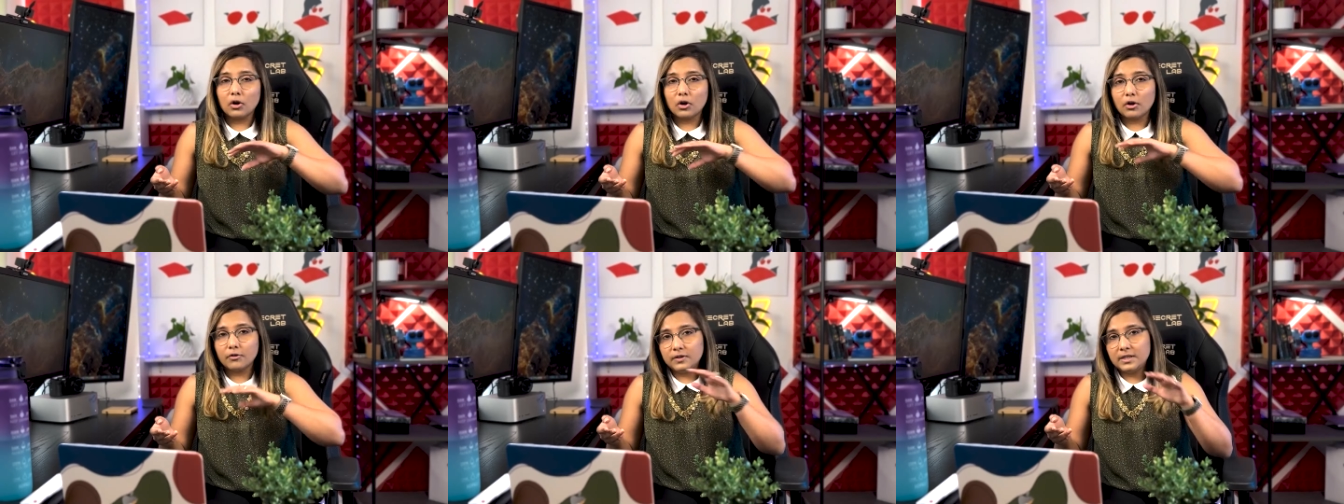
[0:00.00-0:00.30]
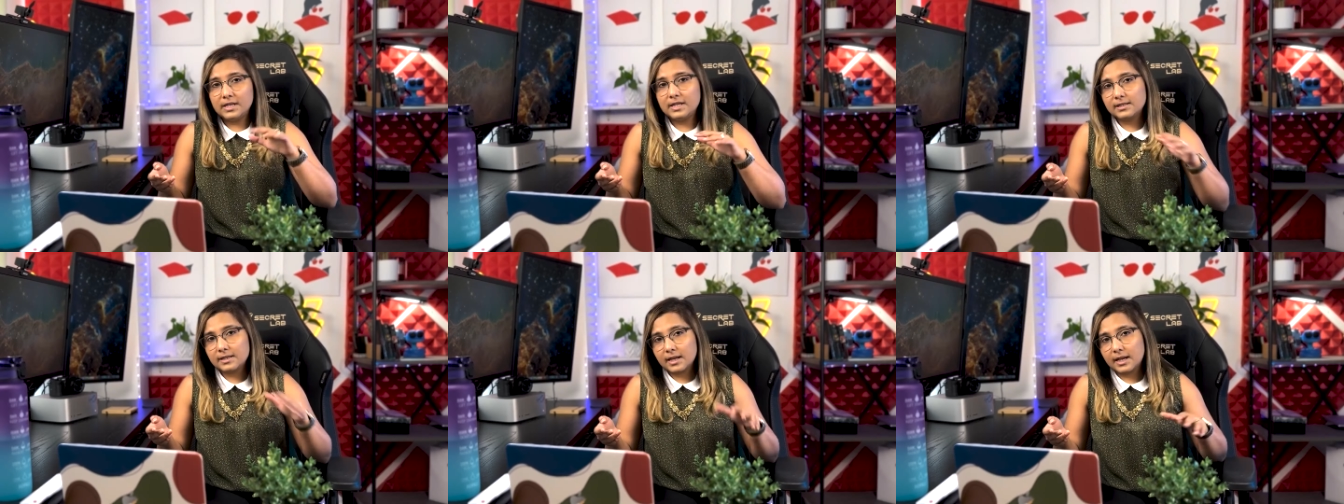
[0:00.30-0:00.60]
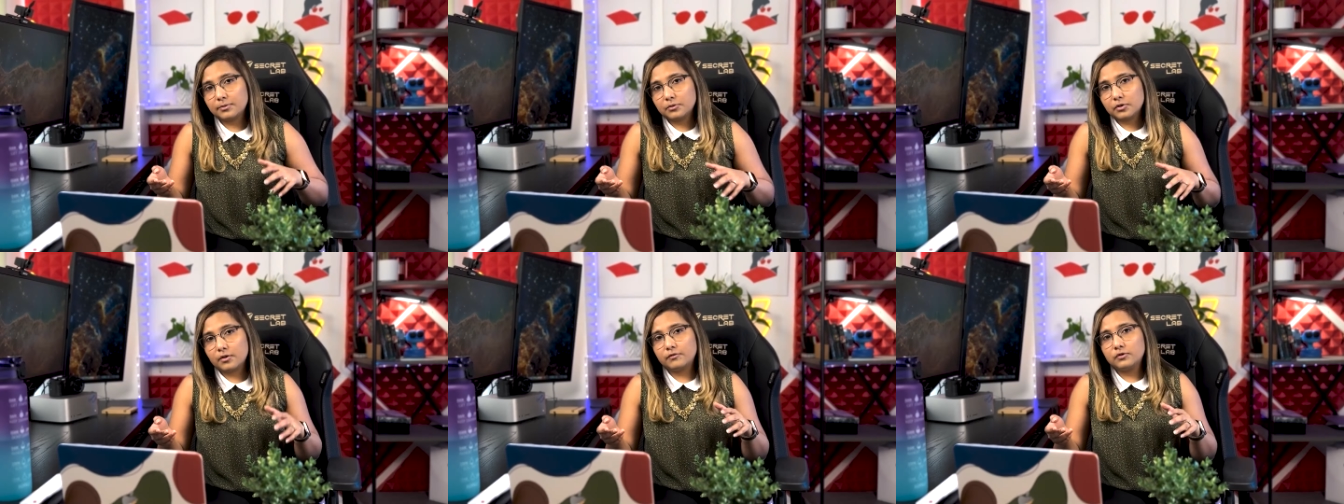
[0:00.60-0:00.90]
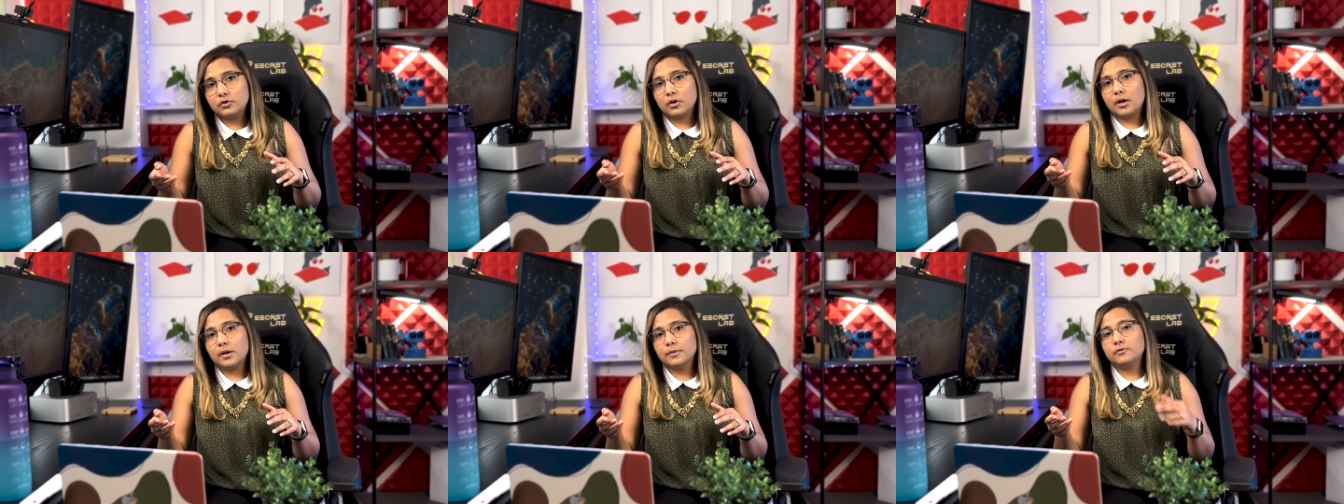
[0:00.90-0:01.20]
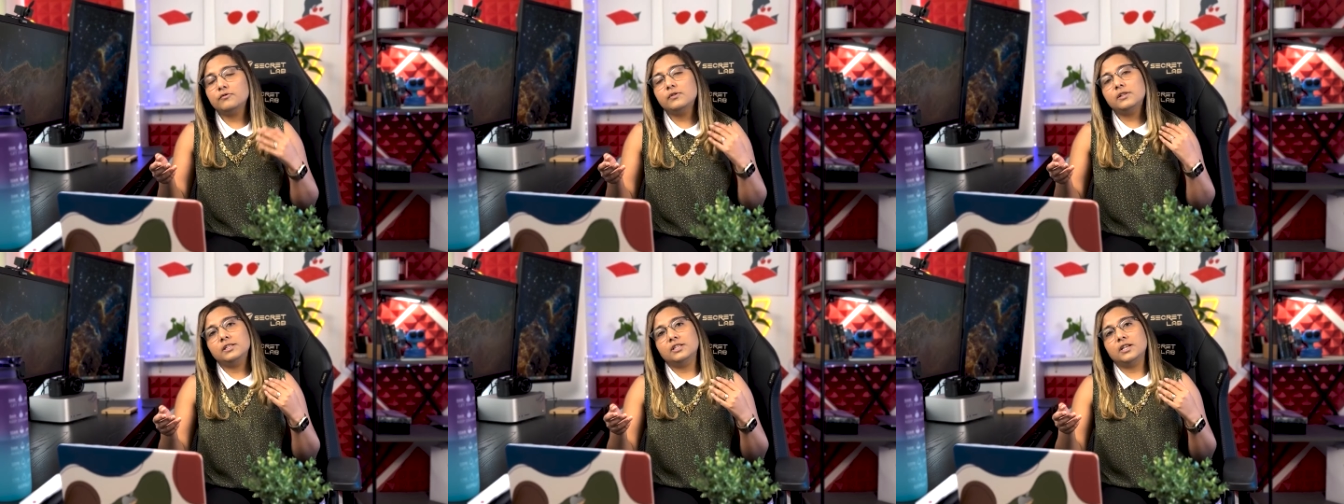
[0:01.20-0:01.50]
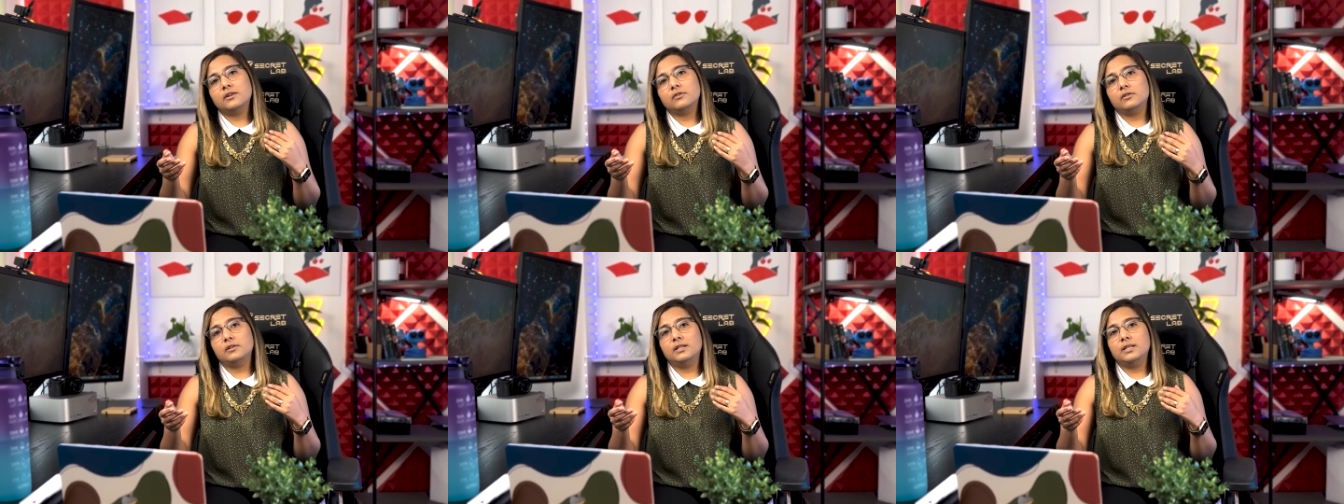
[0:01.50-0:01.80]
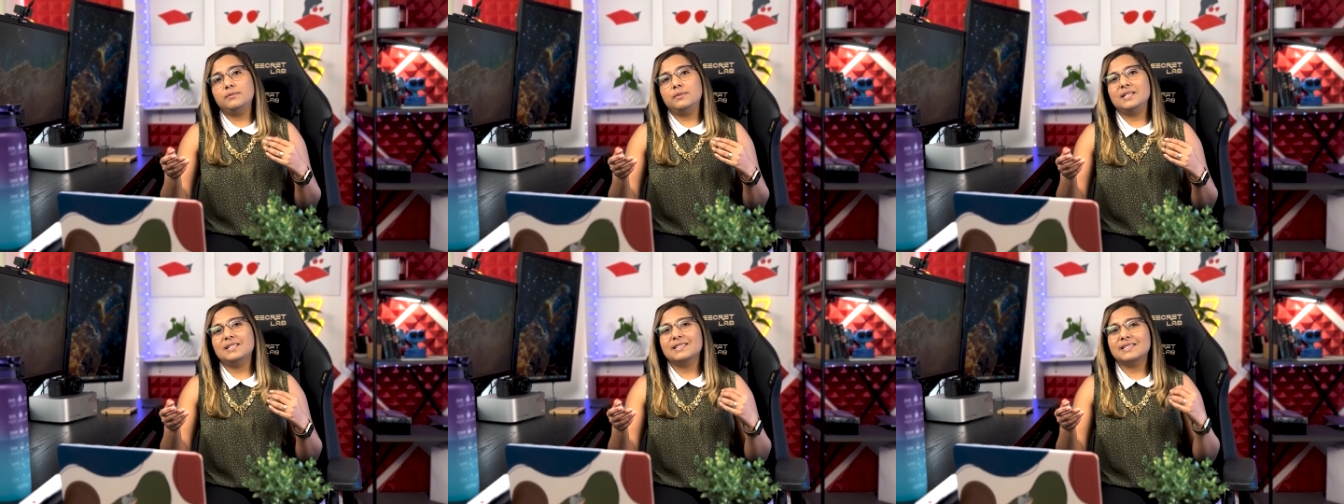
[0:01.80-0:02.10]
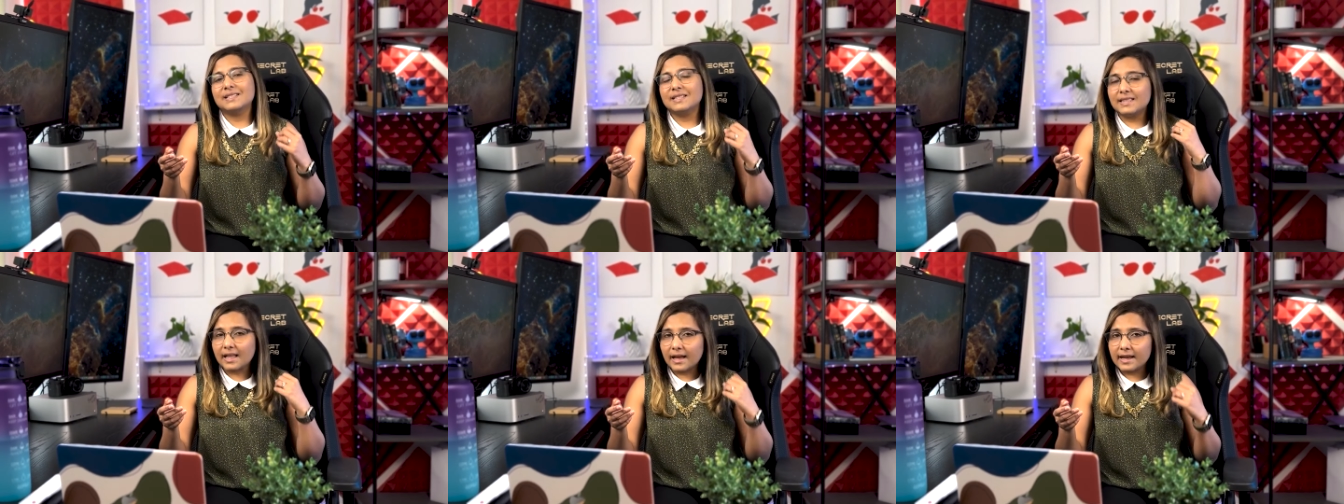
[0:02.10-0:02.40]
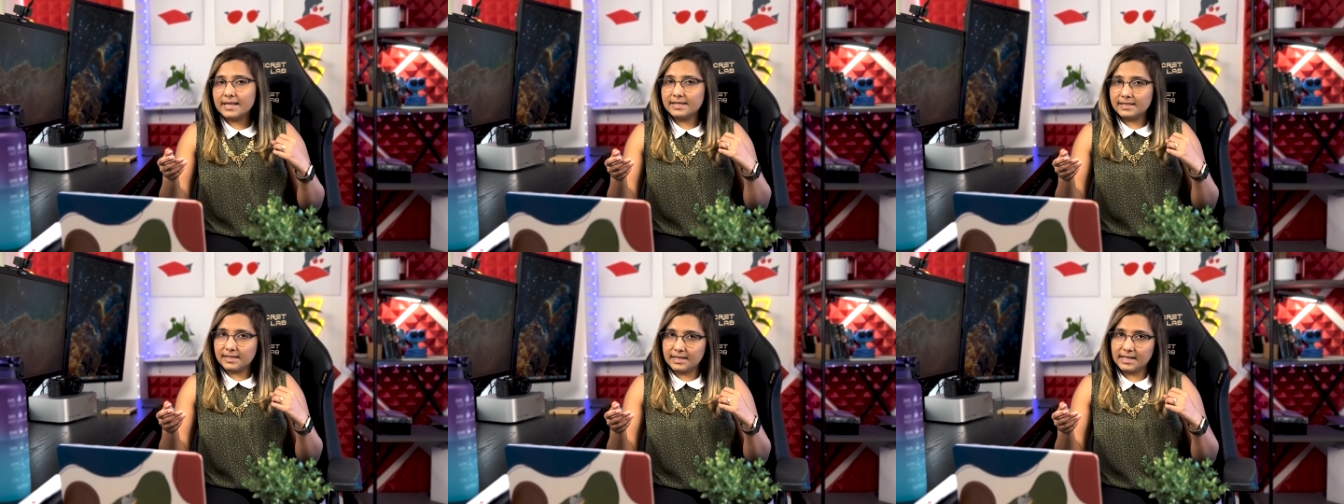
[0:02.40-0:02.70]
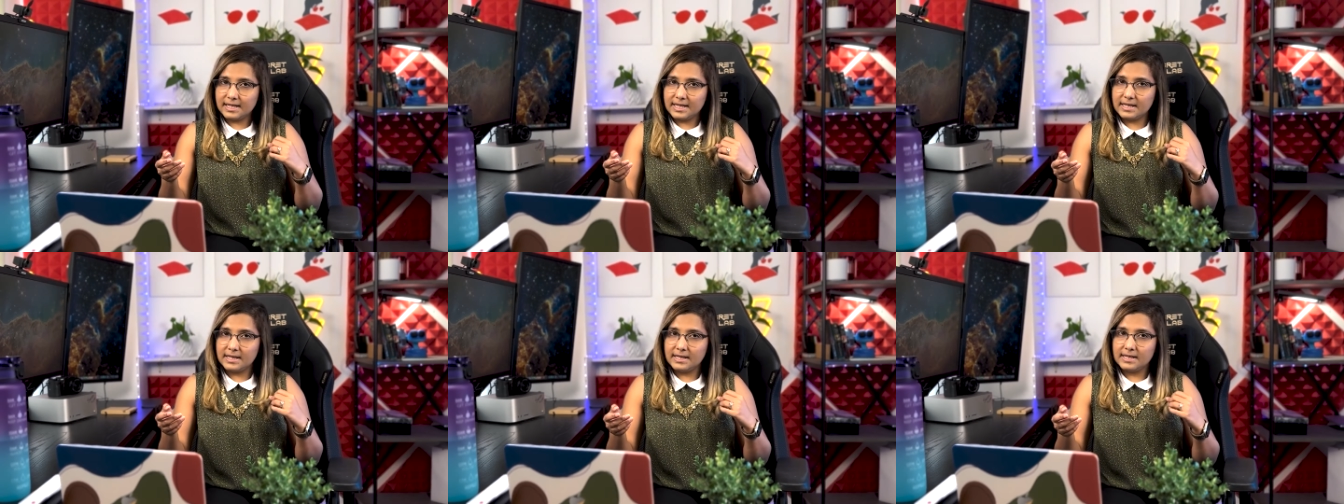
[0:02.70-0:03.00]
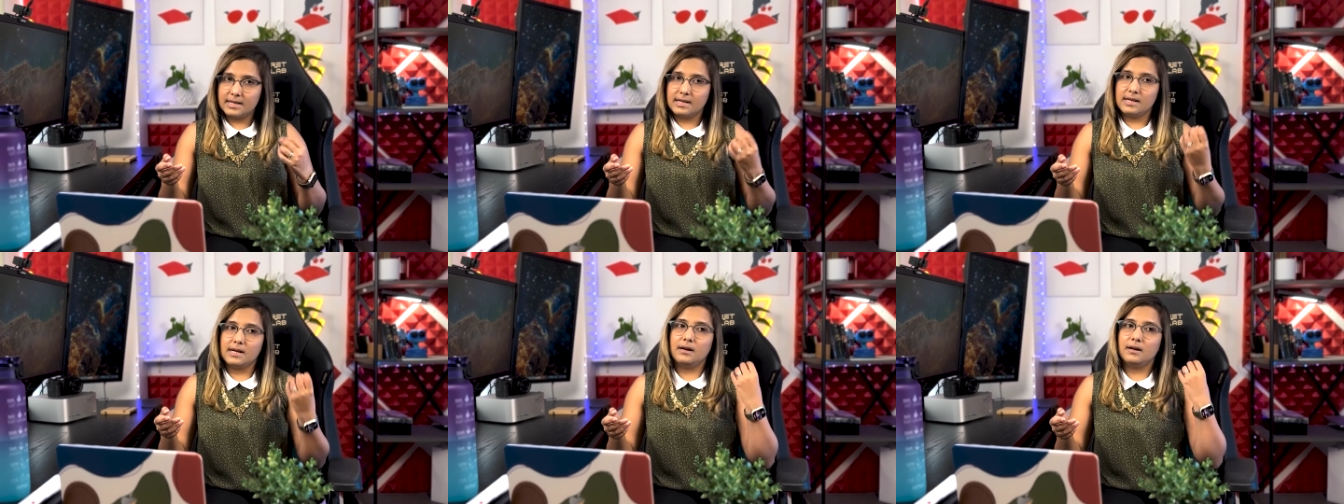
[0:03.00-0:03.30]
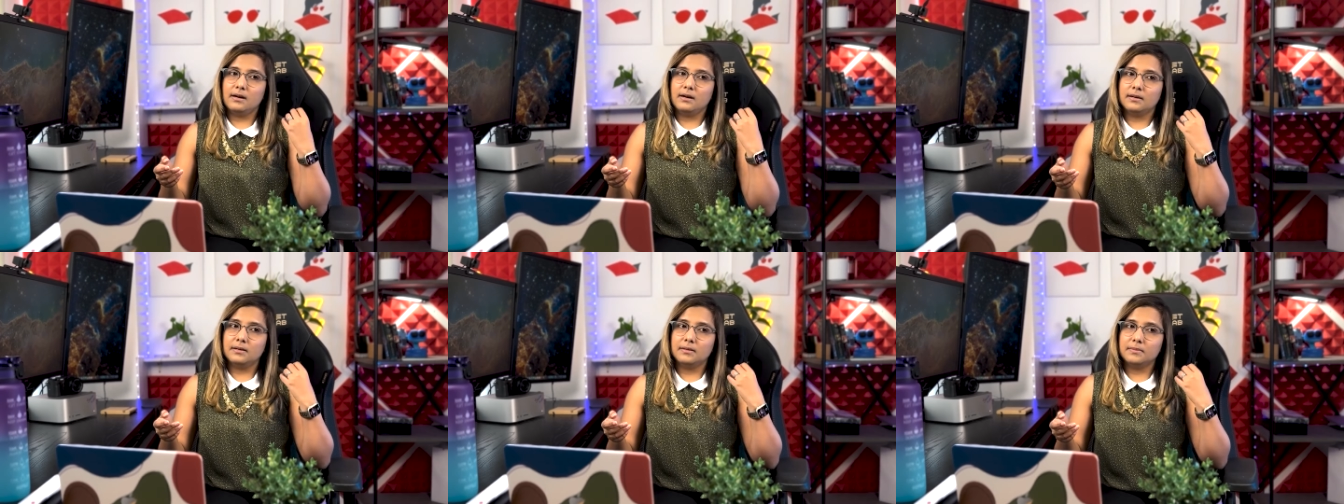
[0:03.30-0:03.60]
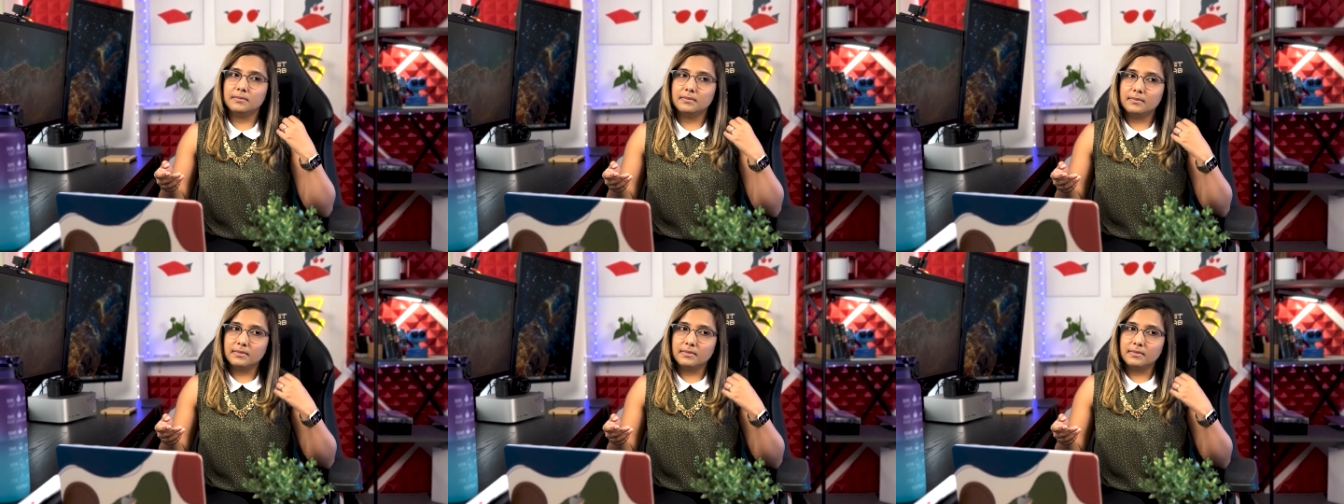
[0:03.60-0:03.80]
of these types of jobs will generally be slightly uh,